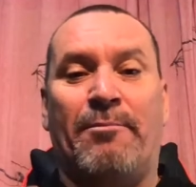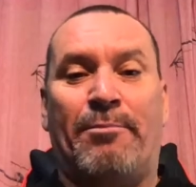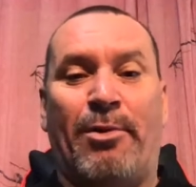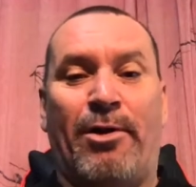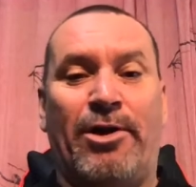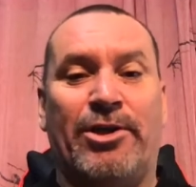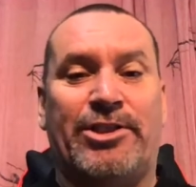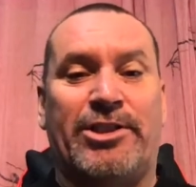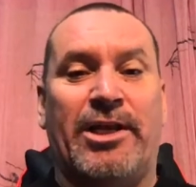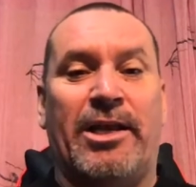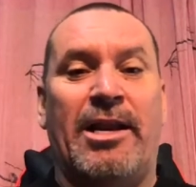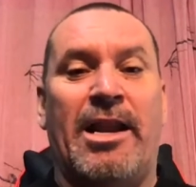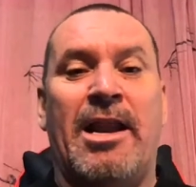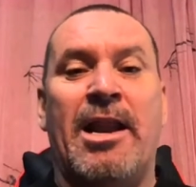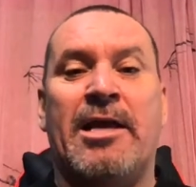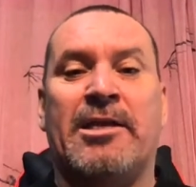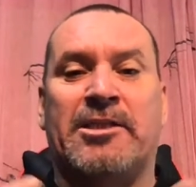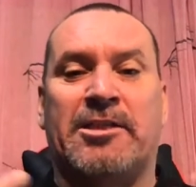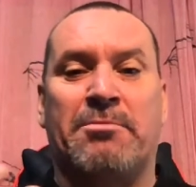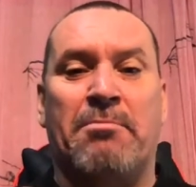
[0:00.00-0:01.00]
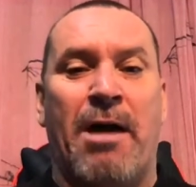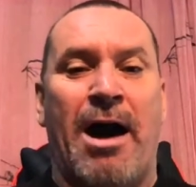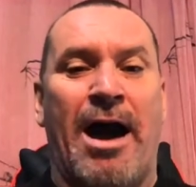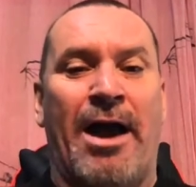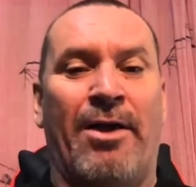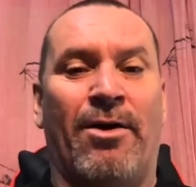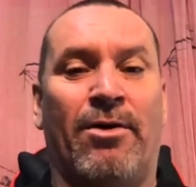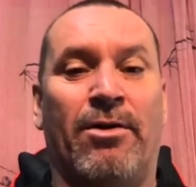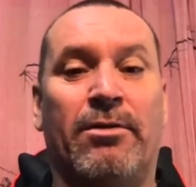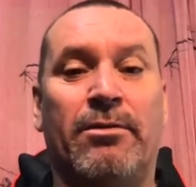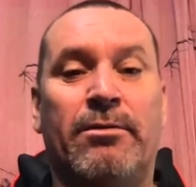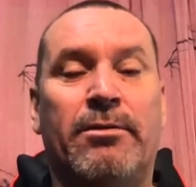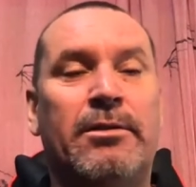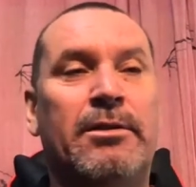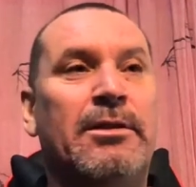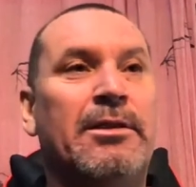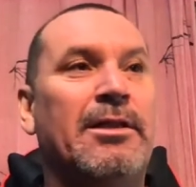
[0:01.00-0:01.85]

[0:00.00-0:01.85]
person and I smile.